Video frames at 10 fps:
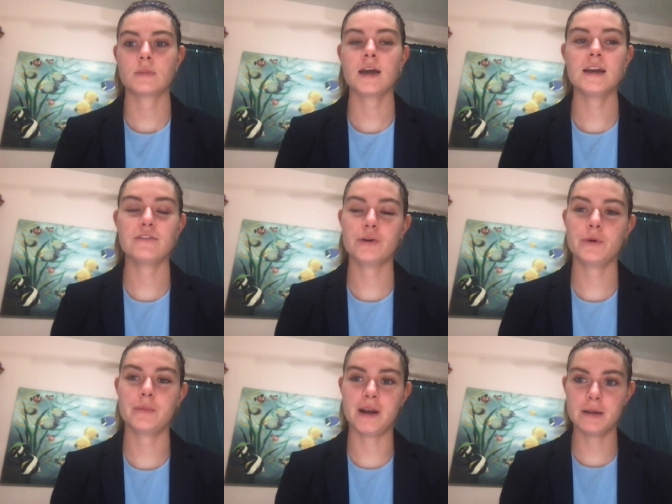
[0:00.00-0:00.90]
Hi
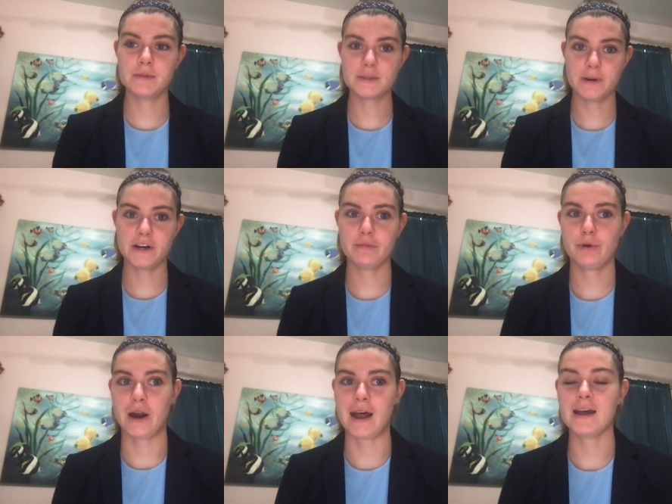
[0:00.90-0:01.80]
everyone, my name is Meredith
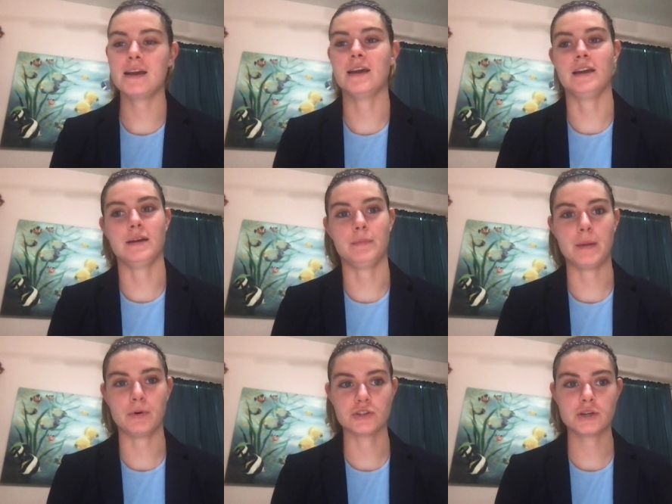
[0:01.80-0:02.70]
Pratt, and my
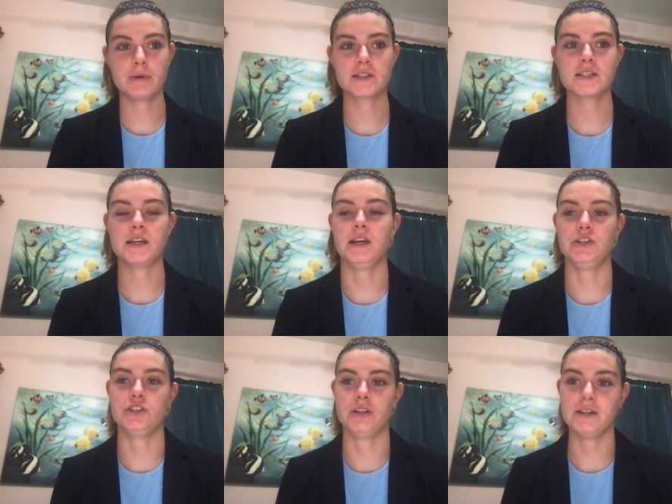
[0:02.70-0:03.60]
poster
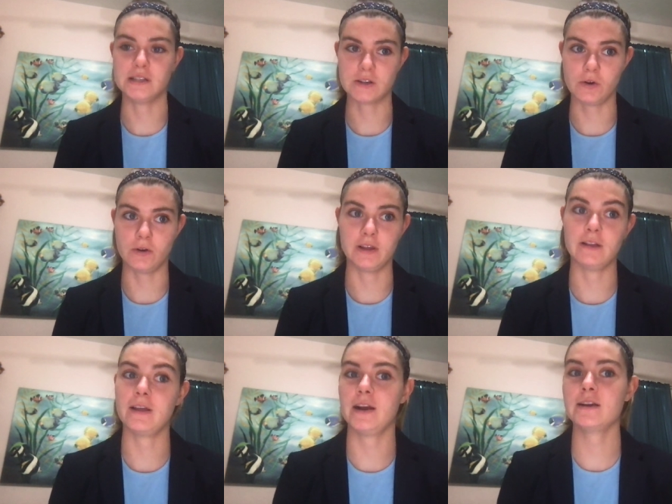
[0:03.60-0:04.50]
presentation is on the
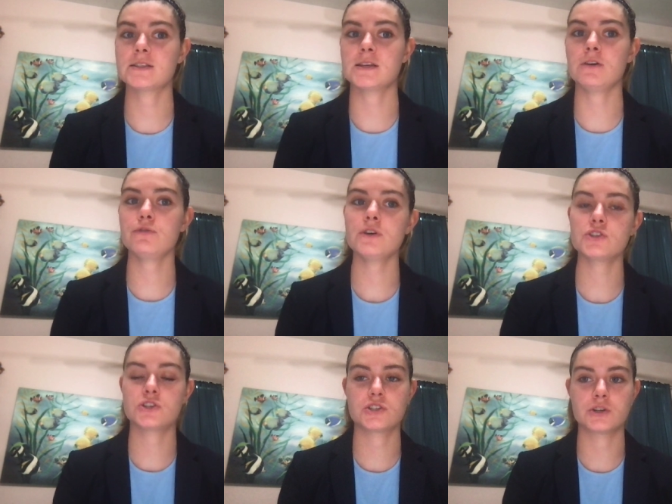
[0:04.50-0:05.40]
Atlantic
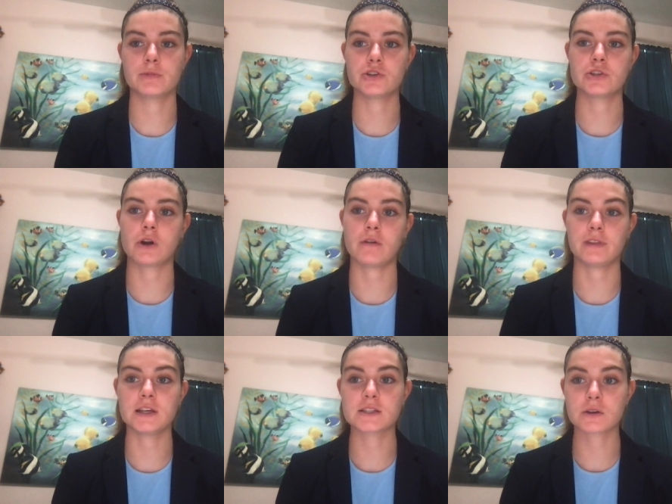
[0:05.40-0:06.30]
sailfish distribution off
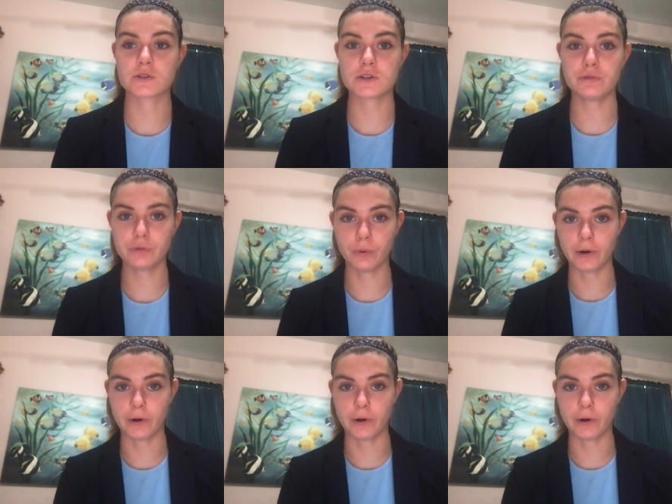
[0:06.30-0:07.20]
the east coast of
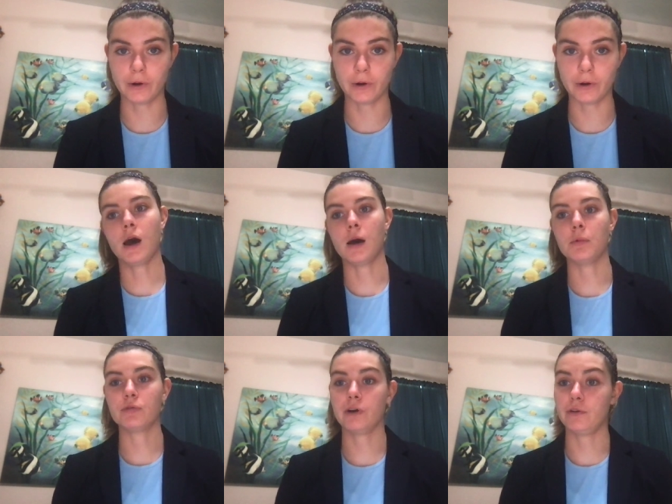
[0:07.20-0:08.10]
Florida um,
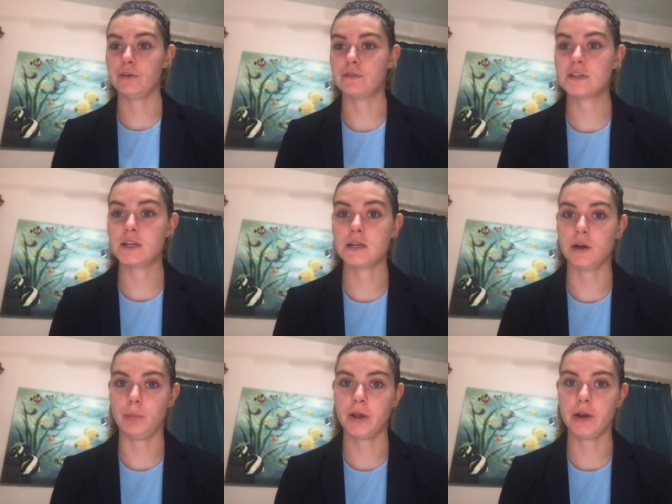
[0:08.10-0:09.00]
over a 15 year
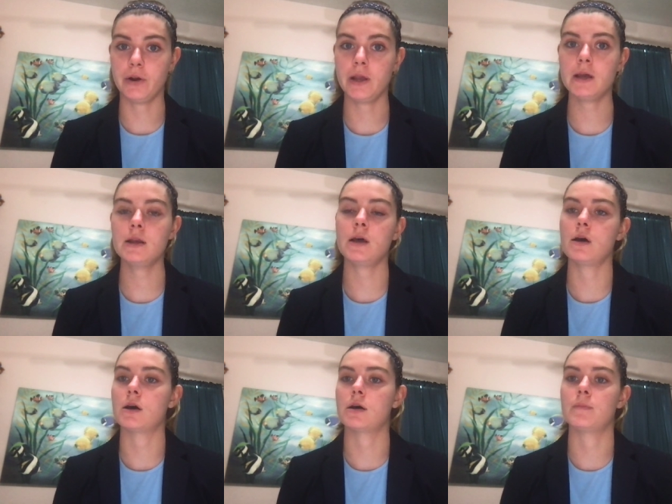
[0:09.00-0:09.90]
period
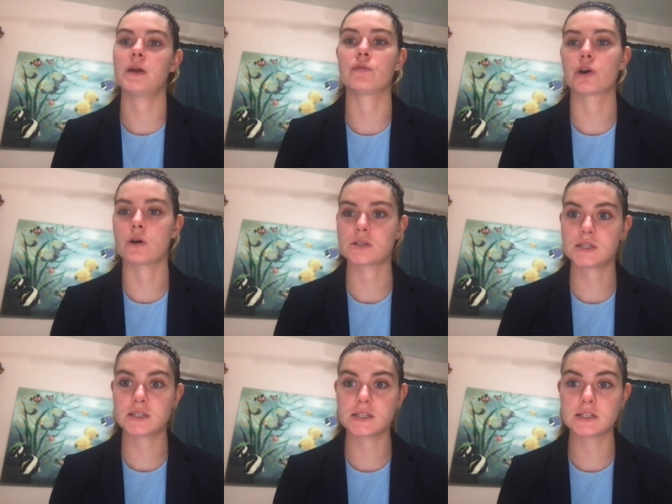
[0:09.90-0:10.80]
um, in regards
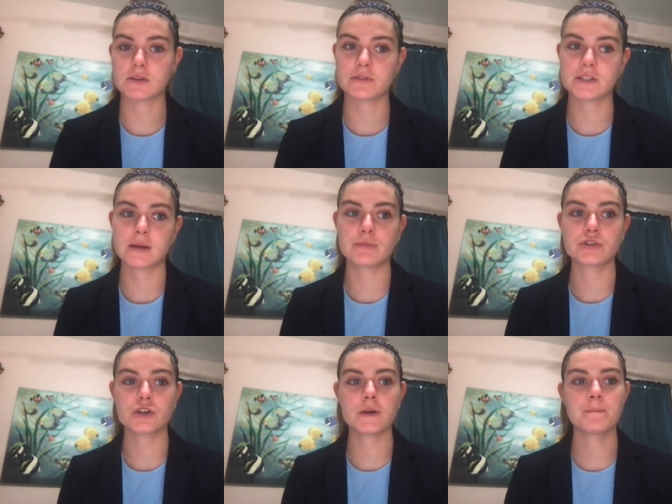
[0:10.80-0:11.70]
to sea surface
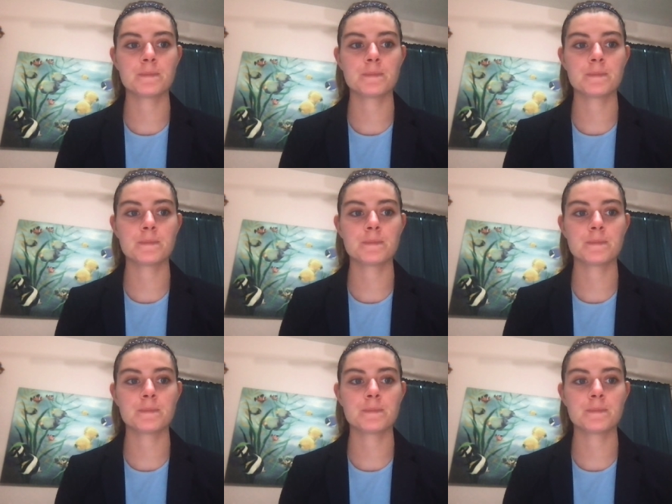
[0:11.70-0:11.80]
temperature.